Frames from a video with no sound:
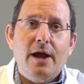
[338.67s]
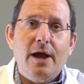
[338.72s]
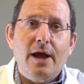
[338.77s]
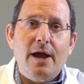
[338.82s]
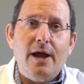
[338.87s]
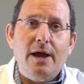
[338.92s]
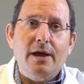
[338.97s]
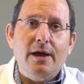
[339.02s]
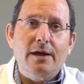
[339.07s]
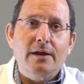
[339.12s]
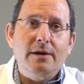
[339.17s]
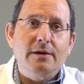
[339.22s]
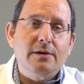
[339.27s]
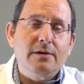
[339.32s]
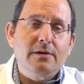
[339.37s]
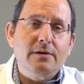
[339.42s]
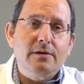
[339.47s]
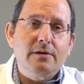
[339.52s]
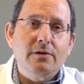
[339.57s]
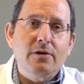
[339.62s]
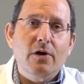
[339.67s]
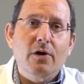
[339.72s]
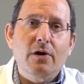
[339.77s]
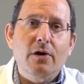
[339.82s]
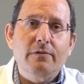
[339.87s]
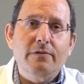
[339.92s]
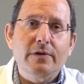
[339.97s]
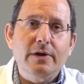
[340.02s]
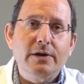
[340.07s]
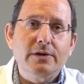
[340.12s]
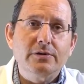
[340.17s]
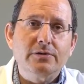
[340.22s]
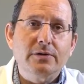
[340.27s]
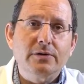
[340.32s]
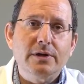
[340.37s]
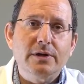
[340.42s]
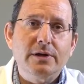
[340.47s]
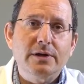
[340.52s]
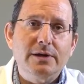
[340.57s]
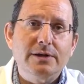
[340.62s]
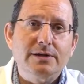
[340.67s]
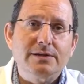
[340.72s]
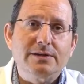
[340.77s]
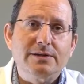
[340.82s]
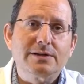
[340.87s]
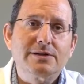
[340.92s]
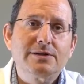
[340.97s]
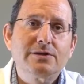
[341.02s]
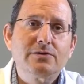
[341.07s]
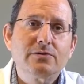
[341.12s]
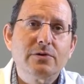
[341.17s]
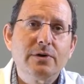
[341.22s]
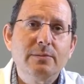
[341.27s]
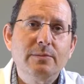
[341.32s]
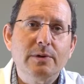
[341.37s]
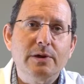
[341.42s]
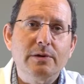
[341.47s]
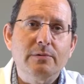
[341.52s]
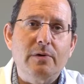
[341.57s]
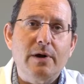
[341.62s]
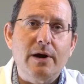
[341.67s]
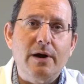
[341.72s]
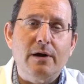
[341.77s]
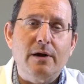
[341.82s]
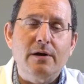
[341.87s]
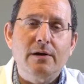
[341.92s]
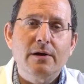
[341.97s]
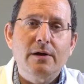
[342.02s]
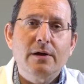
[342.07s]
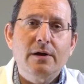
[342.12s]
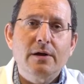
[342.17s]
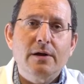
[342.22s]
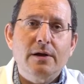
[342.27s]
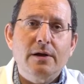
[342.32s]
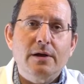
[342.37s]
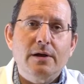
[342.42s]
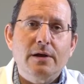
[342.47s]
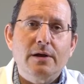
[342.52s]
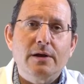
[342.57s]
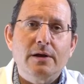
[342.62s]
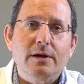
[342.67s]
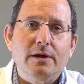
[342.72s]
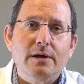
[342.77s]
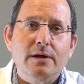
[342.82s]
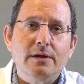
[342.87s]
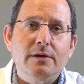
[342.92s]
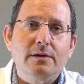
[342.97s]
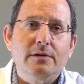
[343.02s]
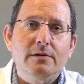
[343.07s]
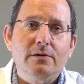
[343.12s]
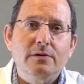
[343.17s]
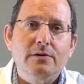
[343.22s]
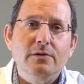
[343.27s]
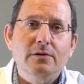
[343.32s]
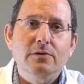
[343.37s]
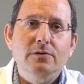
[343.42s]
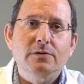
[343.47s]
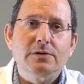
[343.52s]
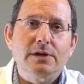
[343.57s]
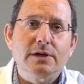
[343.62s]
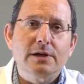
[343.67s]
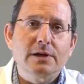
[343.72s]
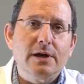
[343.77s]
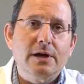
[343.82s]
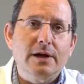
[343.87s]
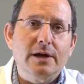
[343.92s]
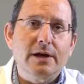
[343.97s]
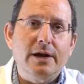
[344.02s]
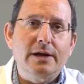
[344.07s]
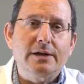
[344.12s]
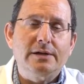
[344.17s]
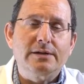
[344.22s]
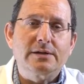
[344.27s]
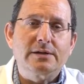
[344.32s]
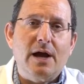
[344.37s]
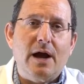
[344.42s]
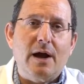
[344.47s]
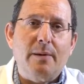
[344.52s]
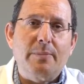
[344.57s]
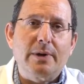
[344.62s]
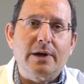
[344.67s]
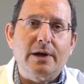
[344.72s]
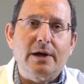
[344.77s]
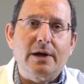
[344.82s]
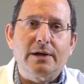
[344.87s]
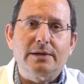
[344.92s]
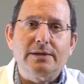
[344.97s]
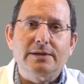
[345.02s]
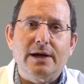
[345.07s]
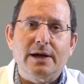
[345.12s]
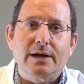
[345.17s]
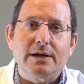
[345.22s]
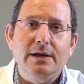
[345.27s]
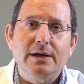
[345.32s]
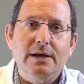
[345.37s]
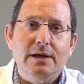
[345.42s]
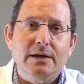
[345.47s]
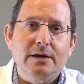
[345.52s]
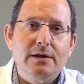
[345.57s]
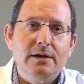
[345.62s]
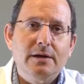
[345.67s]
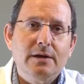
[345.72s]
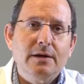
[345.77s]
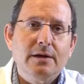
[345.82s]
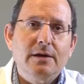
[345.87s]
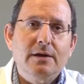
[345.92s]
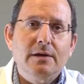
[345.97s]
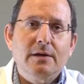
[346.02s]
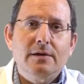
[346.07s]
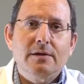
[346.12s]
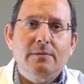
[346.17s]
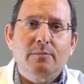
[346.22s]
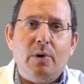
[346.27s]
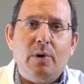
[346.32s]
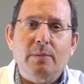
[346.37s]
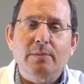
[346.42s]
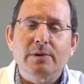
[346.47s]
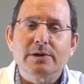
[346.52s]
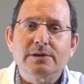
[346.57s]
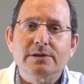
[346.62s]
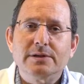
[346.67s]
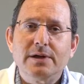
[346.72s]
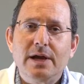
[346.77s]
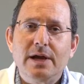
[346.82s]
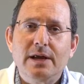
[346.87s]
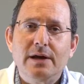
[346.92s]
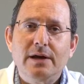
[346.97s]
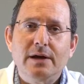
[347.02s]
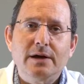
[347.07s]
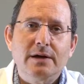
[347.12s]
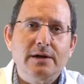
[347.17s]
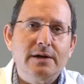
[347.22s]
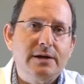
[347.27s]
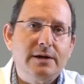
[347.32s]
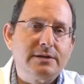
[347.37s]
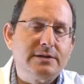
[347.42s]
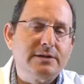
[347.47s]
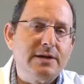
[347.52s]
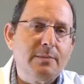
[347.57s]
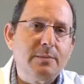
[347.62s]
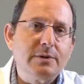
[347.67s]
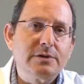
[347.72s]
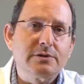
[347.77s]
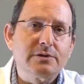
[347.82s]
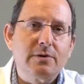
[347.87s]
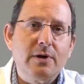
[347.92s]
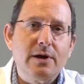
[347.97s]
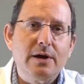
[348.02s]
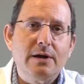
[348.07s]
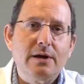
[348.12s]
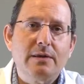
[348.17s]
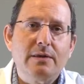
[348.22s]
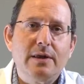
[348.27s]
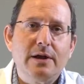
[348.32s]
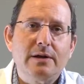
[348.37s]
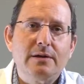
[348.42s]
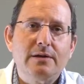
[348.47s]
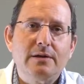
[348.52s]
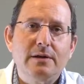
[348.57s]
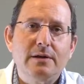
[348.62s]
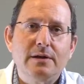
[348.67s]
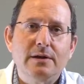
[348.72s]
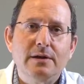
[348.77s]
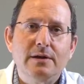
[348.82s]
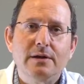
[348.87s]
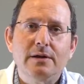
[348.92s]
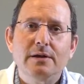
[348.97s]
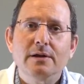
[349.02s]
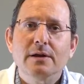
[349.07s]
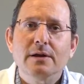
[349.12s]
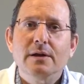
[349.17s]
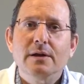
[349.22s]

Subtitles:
and nerve injury is extremely rare in using an endoscopic technique. Published data has demonstrated that the